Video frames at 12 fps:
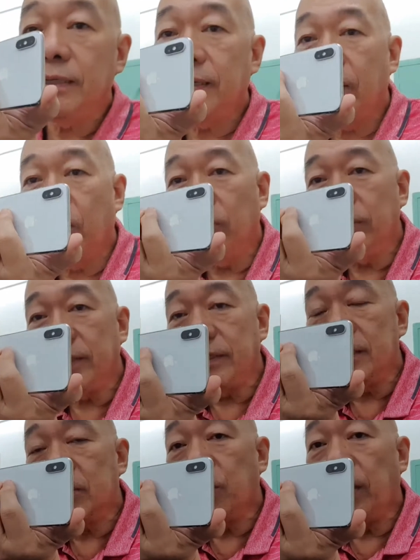they hold it
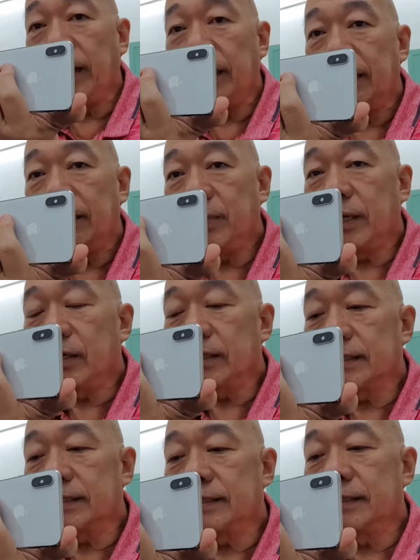this way
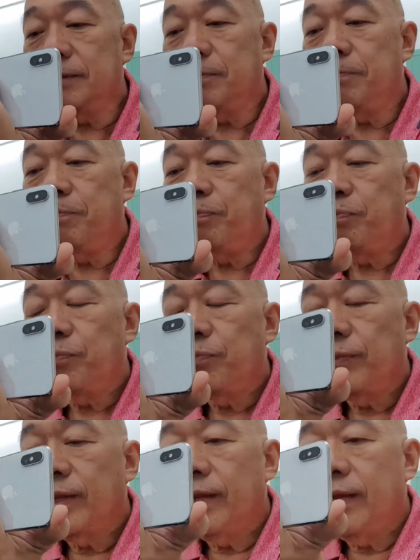because
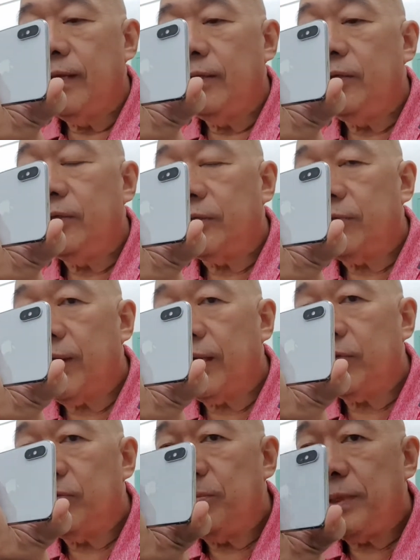you're
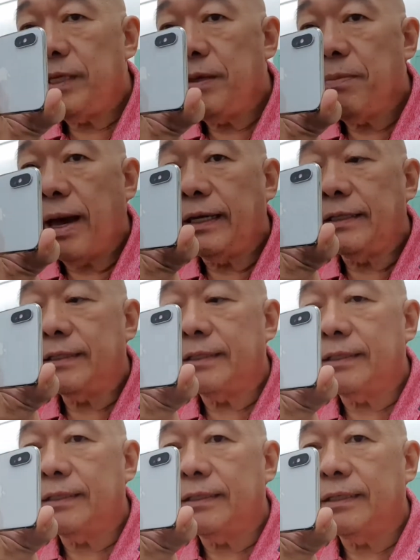trying to
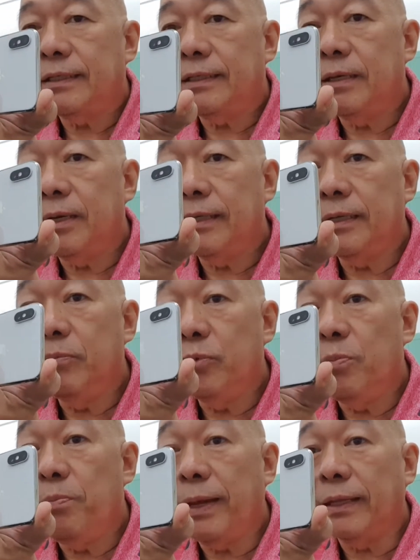minimize the
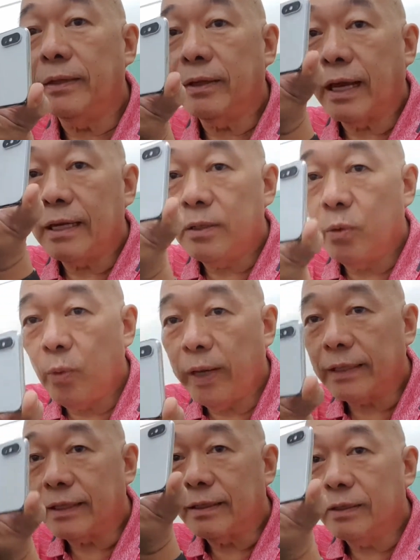movement, okay, the
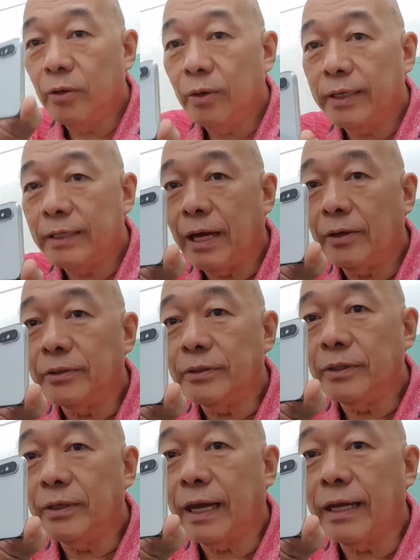weight going down,
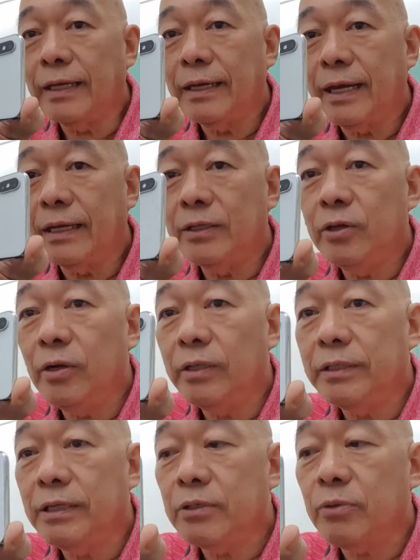okay, and you
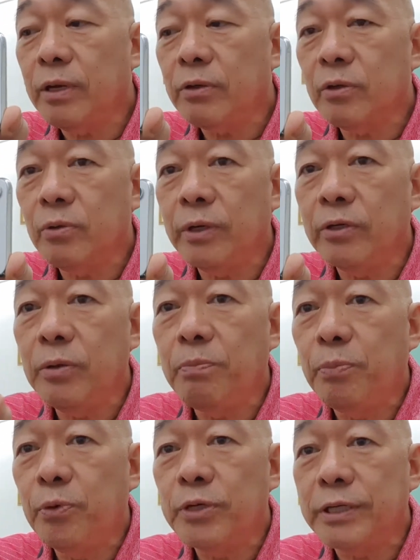hold this way, so when you
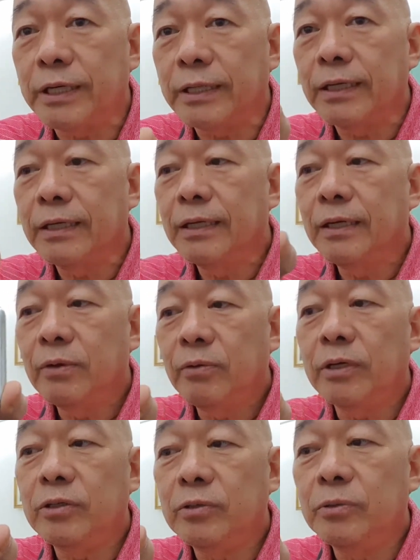push it,
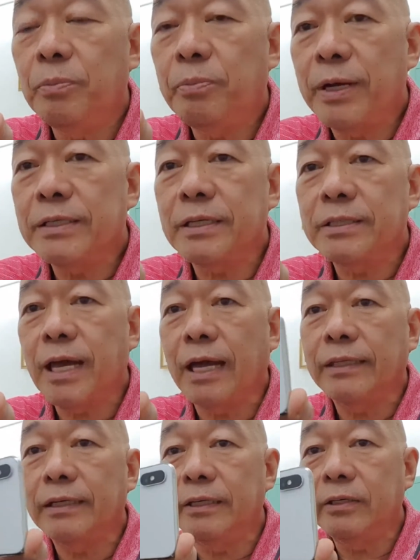when you press the
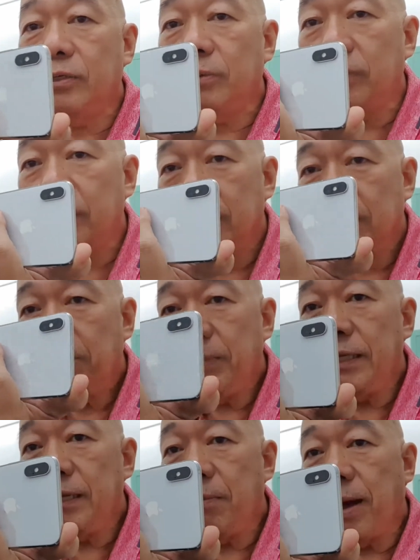shutter, you're
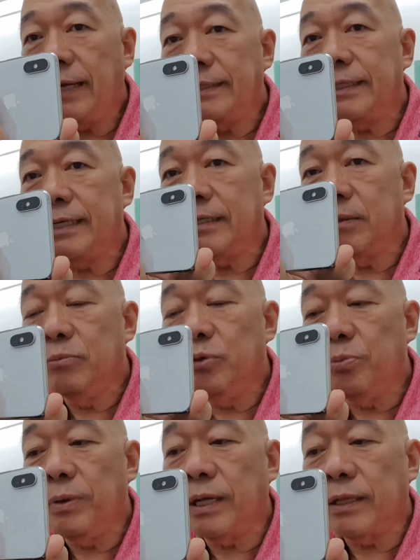minimizing the
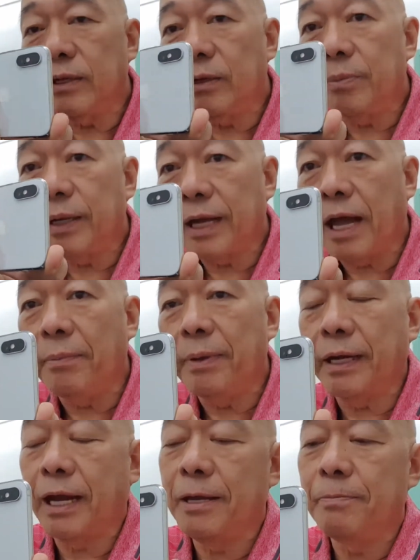movement of the camera